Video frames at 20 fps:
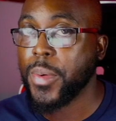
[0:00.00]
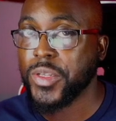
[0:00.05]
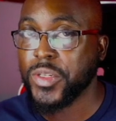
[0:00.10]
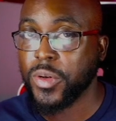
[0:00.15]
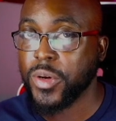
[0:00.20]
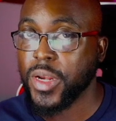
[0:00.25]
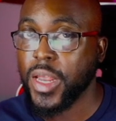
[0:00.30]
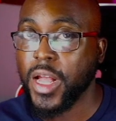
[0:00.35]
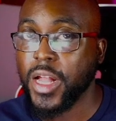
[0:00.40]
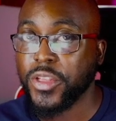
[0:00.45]
are
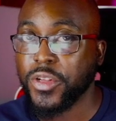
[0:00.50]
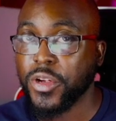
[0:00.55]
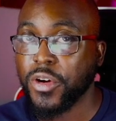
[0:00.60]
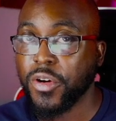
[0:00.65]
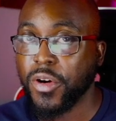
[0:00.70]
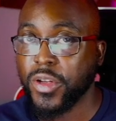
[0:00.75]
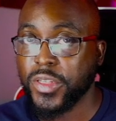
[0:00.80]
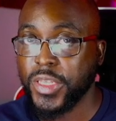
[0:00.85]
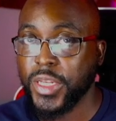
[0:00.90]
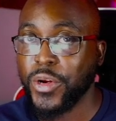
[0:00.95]
nailed to the
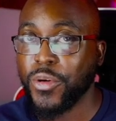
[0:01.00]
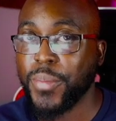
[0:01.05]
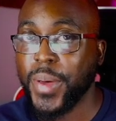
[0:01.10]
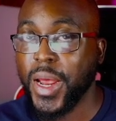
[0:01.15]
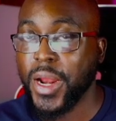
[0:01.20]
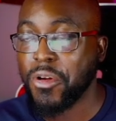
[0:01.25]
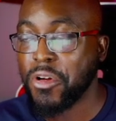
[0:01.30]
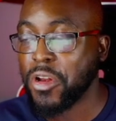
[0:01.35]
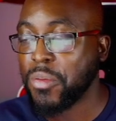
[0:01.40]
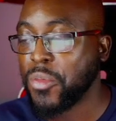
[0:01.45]
cross, they don't
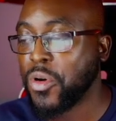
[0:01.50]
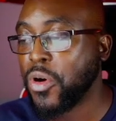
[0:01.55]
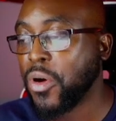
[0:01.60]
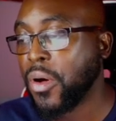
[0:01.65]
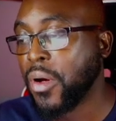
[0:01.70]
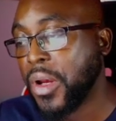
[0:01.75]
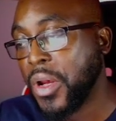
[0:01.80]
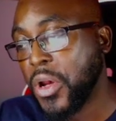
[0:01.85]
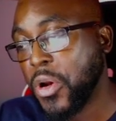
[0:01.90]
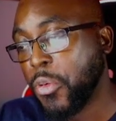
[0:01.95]
matter anymore,
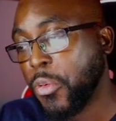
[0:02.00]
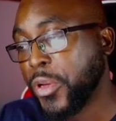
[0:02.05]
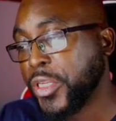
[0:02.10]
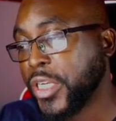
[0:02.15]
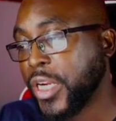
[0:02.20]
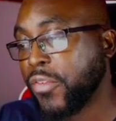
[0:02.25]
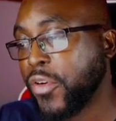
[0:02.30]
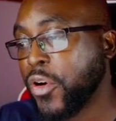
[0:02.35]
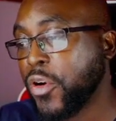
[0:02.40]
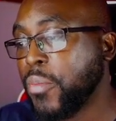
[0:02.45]
which
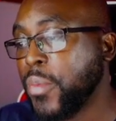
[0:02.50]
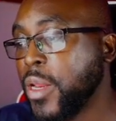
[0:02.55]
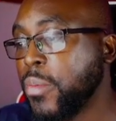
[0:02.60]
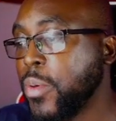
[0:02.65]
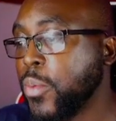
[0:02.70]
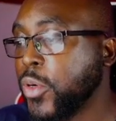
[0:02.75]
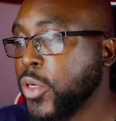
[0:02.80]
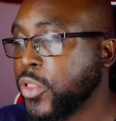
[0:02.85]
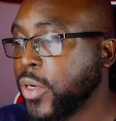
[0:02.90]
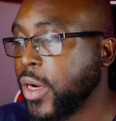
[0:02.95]
I've heard many
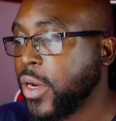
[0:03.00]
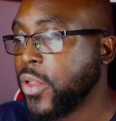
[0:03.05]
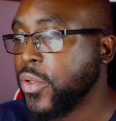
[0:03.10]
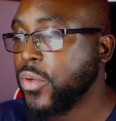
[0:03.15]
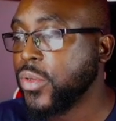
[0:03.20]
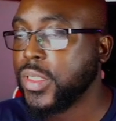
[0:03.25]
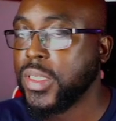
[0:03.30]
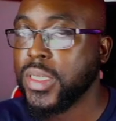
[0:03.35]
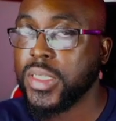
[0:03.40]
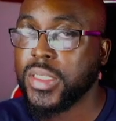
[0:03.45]
people trying to use
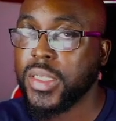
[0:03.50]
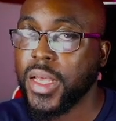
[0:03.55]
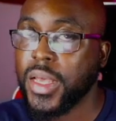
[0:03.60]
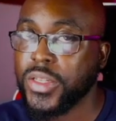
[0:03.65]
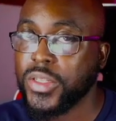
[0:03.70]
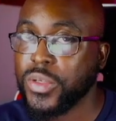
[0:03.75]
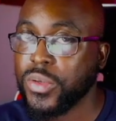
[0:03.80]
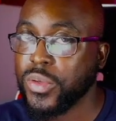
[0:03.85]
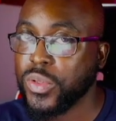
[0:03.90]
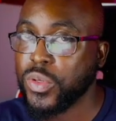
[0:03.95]
this text
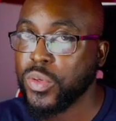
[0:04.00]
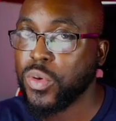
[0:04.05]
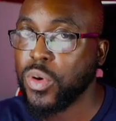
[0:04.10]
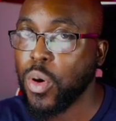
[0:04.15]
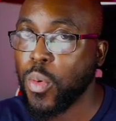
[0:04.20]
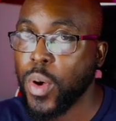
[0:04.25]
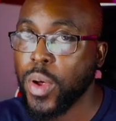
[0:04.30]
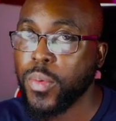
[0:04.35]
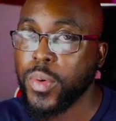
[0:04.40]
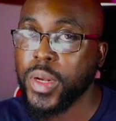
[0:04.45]
to do
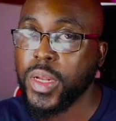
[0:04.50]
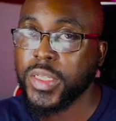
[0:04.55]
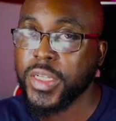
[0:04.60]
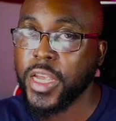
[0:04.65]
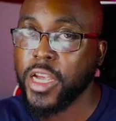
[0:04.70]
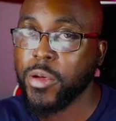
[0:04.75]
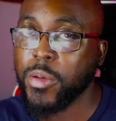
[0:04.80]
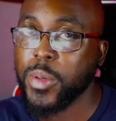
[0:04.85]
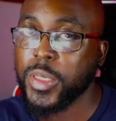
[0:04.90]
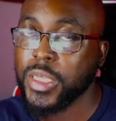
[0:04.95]
away with the Ten
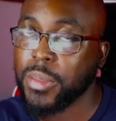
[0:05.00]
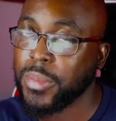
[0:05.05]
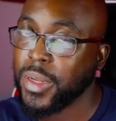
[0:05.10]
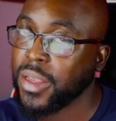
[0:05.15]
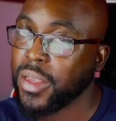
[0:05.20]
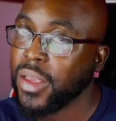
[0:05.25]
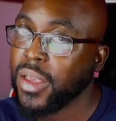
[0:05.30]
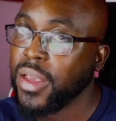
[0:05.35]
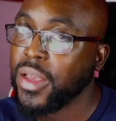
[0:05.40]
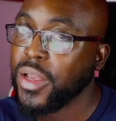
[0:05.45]
Commandments. I'm like,
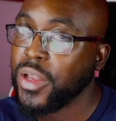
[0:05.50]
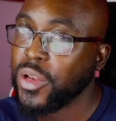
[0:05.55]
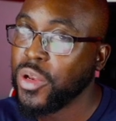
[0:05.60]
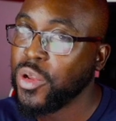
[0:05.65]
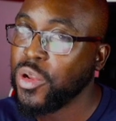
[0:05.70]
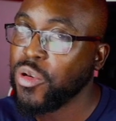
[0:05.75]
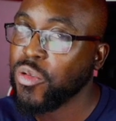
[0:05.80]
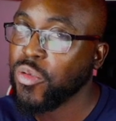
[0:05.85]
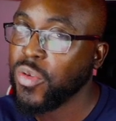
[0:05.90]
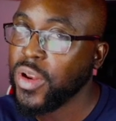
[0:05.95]
do
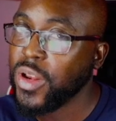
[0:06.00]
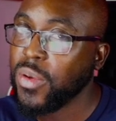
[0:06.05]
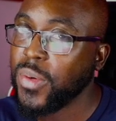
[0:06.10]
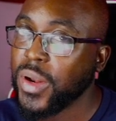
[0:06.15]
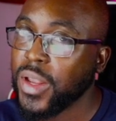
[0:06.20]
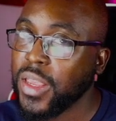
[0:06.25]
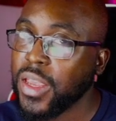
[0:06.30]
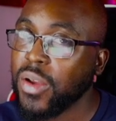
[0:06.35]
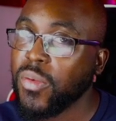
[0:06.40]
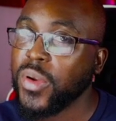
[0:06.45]
you really want to
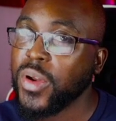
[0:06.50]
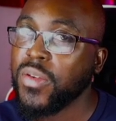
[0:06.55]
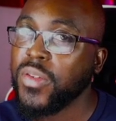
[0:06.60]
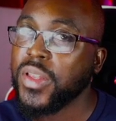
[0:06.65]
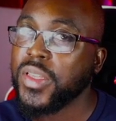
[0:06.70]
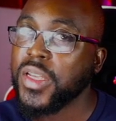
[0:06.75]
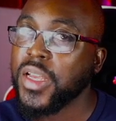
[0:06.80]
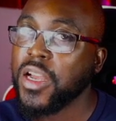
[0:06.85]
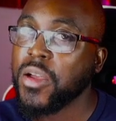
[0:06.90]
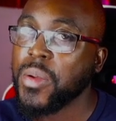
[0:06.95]
get rid of the
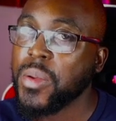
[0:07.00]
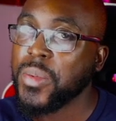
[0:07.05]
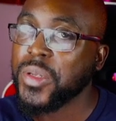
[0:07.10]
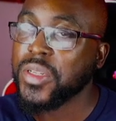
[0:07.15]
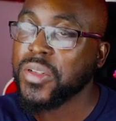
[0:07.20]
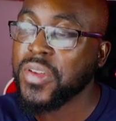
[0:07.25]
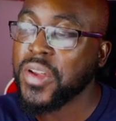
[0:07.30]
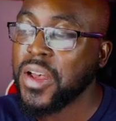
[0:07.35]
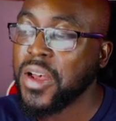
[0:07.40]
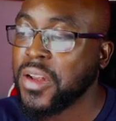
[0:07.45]
Ten Commandments of
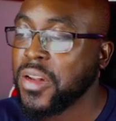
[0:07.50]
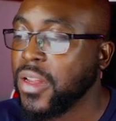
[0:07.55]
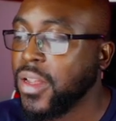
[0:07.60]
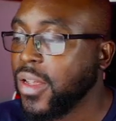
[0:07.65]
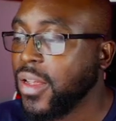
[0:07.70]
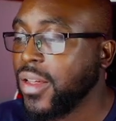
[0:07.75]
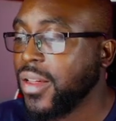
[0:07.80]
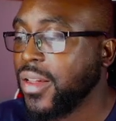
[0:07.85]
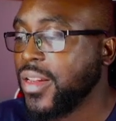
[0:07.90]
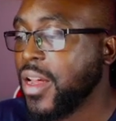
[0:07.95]
God?
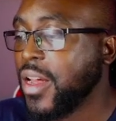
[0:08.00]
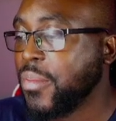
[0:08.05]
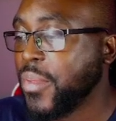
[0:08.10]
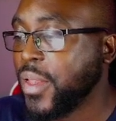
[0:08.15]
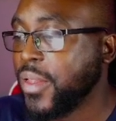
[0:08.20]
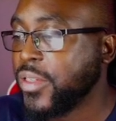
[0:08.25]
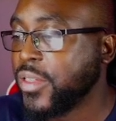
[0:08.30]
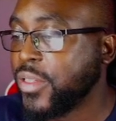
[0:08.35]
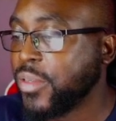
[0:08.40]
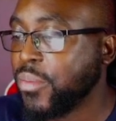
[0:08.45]
That
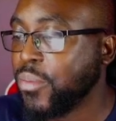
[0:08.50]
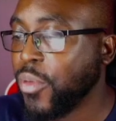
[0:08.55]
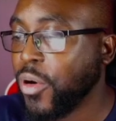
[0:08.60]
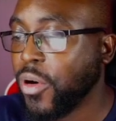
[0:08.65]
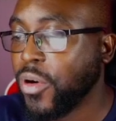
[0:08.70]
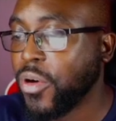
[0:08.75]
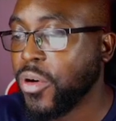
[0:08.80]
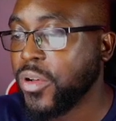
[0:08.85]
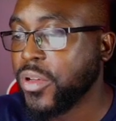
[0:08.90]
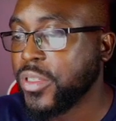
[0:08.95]
means
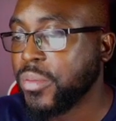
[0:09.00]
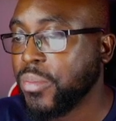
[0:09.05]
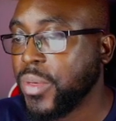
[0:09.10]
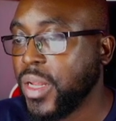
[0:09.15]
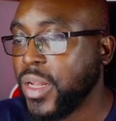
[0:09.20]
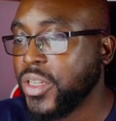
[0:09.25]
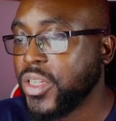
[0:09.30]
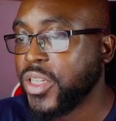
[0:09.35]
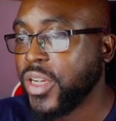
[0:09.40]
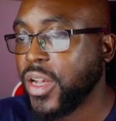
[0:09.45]
murders,
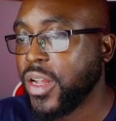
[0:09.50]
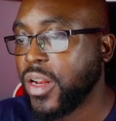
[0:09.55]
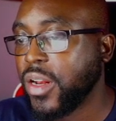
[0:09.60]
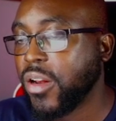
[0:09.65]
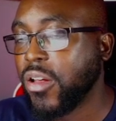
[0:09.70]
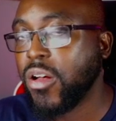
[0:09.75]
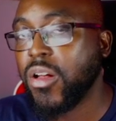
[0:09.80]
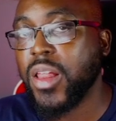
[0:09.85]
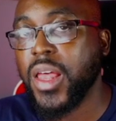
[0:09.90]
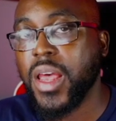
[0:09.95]
bloodshed, and
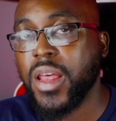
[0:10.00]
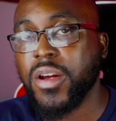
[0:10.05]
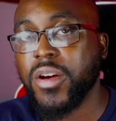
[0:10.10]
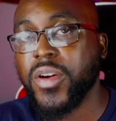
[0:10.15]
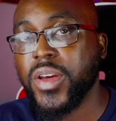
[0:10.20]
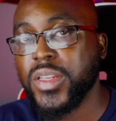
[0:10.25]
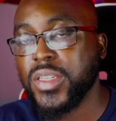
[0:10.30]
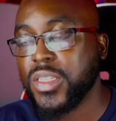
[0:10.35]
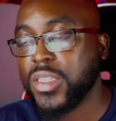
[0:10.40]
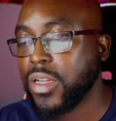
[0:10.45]
all that
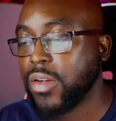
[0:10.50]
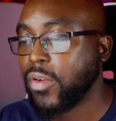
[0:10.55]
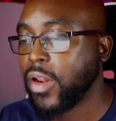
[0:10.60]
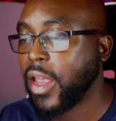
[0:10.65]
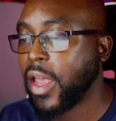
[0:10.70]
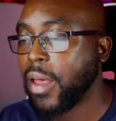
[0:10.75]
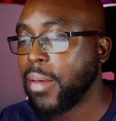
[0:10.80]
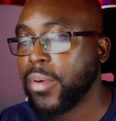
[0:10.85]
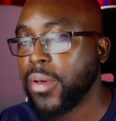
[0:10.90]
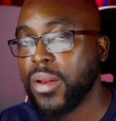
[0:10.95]
crazy stuff will
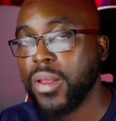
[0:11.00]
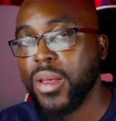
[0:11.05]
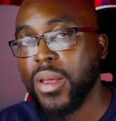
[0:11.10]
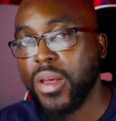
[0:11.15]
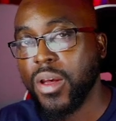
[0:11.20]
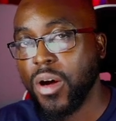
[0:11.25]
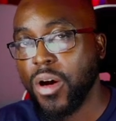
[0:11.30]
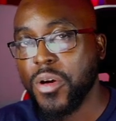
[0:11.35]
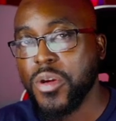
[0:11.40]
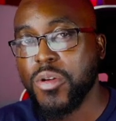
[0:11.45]
happen.
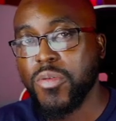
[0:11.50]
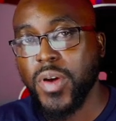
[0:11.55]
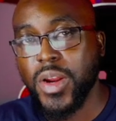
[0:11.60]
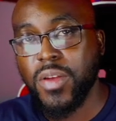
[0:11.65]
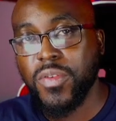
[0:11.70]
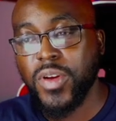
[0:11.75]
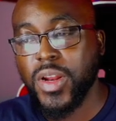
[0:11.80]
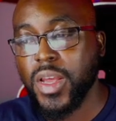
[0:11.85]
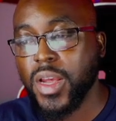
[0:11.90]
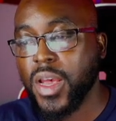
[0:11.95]
Are you ready
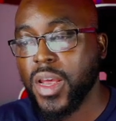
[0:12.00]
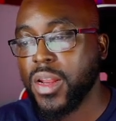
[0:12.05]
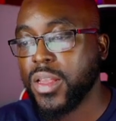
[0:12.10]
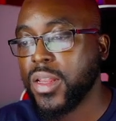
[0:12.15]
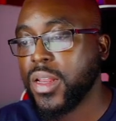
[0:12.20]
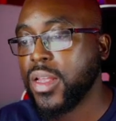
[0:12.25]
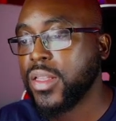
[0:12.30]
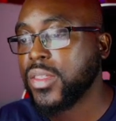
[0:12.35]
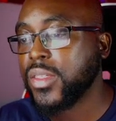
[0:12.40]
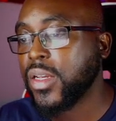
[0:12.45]
for that kind of
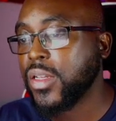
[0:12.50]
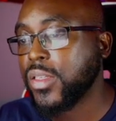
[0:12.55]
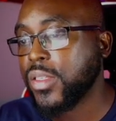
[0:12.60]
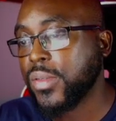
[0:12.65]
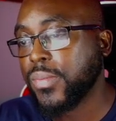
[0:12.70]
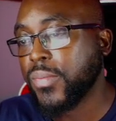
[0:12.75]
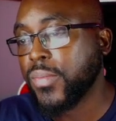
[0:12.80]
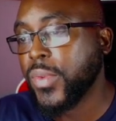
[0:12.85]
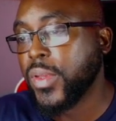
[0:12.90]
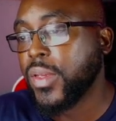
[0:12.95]
nonsense?
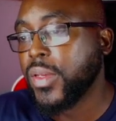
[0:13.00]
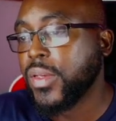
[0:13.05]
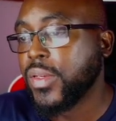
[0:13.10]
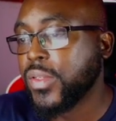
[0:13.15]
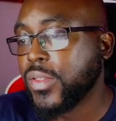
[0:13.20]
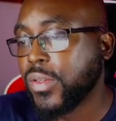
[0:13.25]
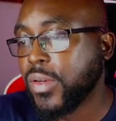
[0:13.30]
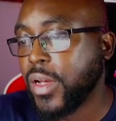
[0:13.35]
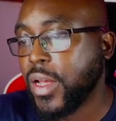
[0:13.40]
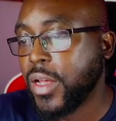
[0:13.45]

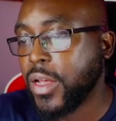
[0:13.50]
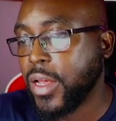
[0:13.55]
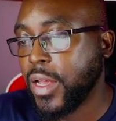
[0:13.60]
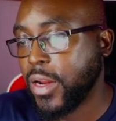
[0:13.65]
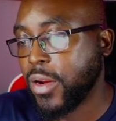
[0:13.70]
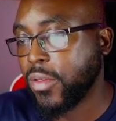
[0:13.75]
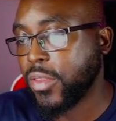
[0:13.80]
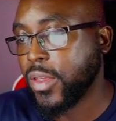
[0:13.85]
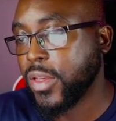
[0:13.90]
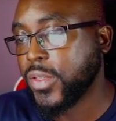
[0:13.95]
So uh, I
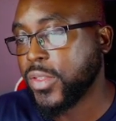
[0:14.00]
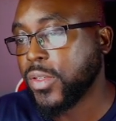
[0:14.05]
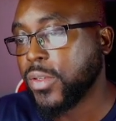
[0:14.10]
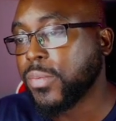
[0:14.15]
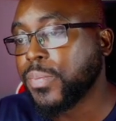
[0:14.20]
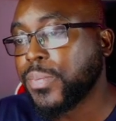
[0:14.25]
don't think so.